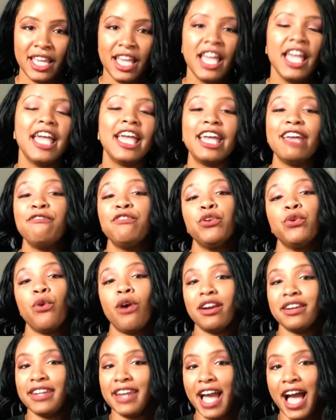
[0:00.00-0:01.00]
If you are
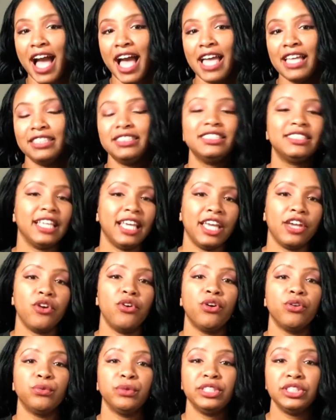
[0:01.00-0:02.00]
not staying on
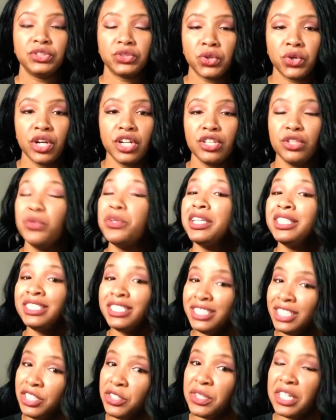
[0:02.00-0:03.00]
resort, you can
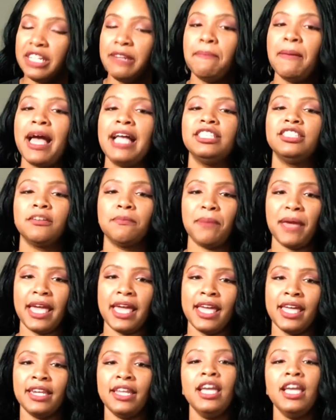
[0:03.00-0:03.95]
still get a MagicBand.